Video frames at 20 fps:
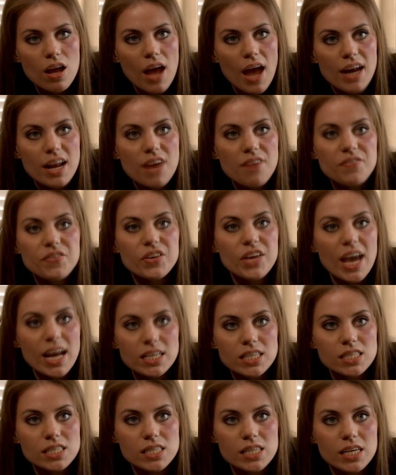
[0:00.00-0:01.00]
And I've
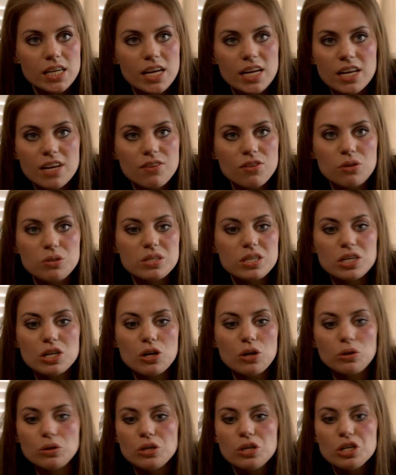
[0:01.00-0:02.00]
yet to see any of those
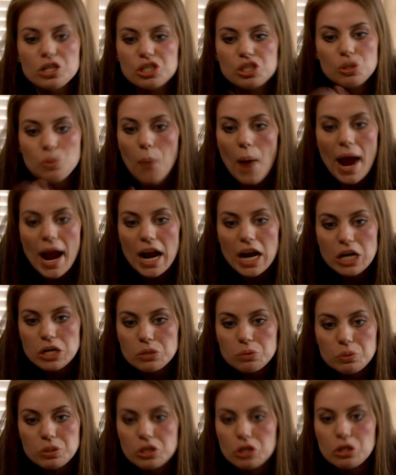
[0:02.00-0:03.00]
little
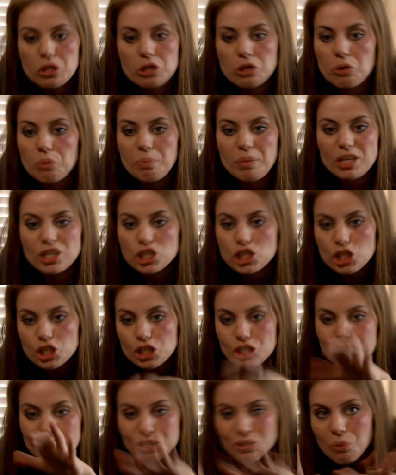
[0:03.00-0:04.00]
squares with the little
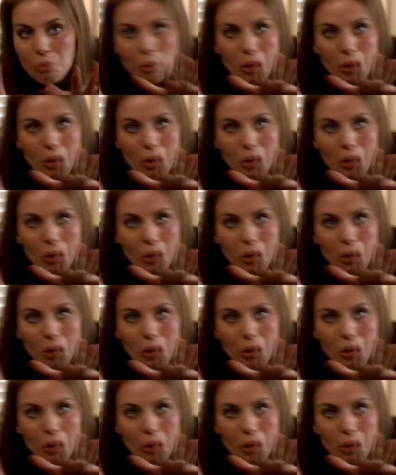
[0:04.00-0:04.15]
pictures and the